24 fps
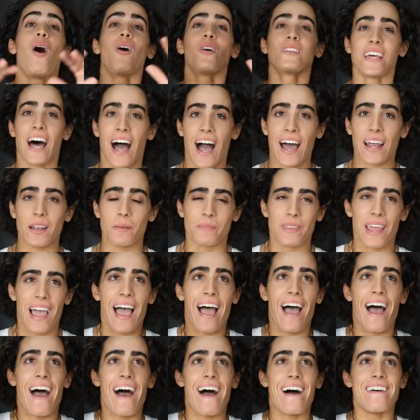Hold on.
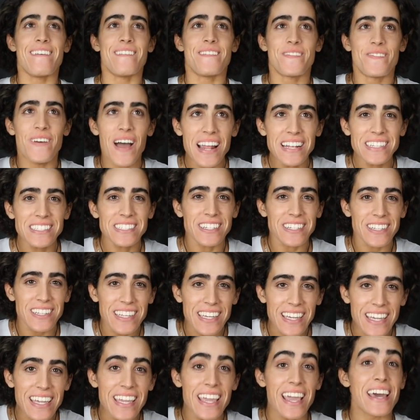
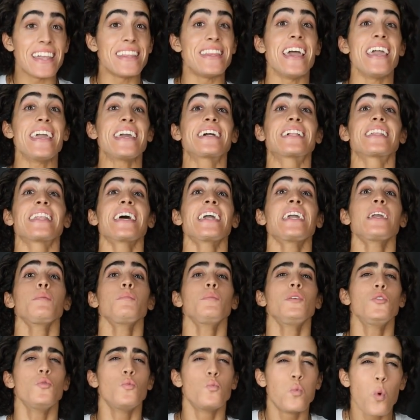Eventually, they
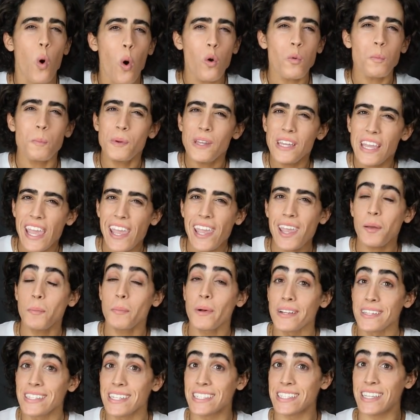claim you won't be
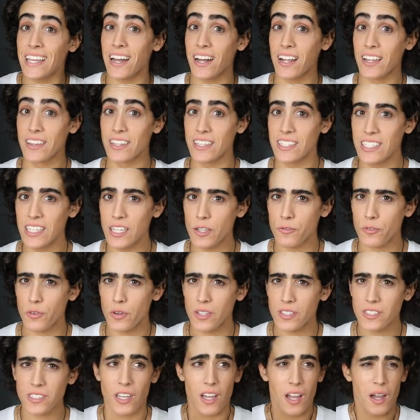able to tell the
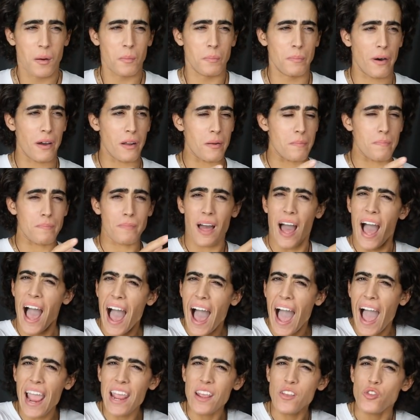difference. But
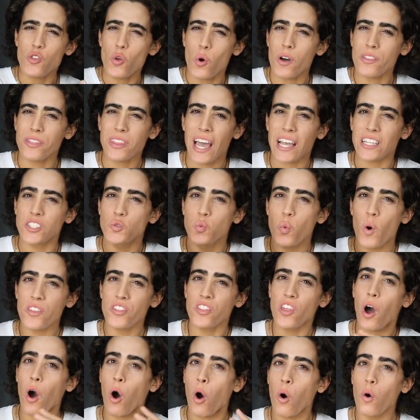I thought that's
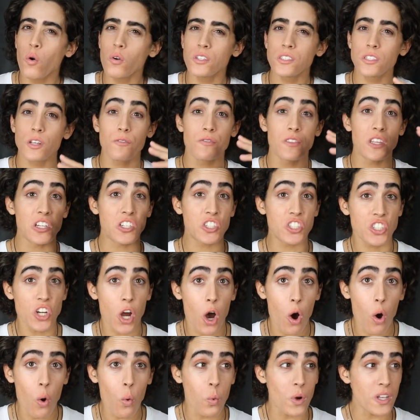what the host of this
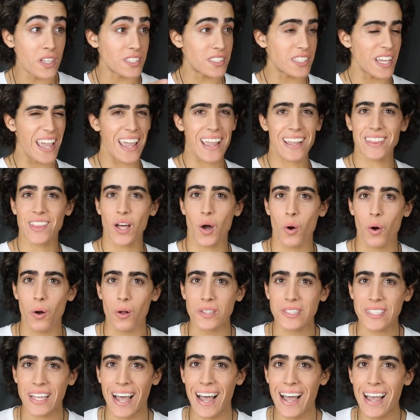show was saying the
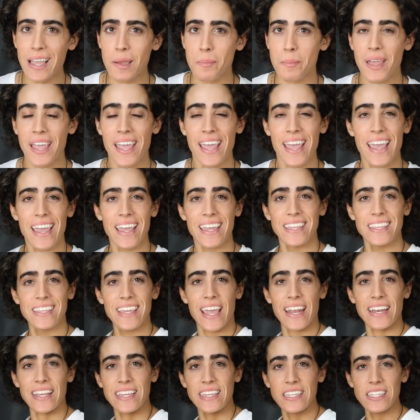whole time.
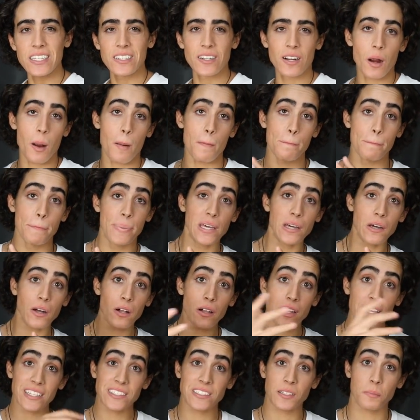Yet here,
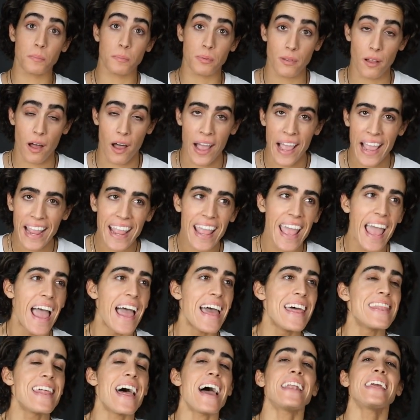Bill is implying
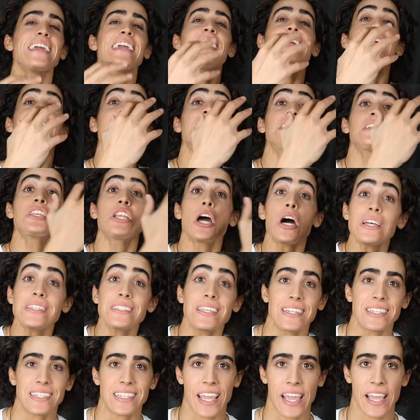that it
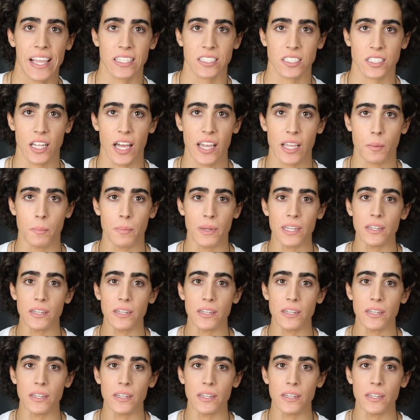doesn't taste like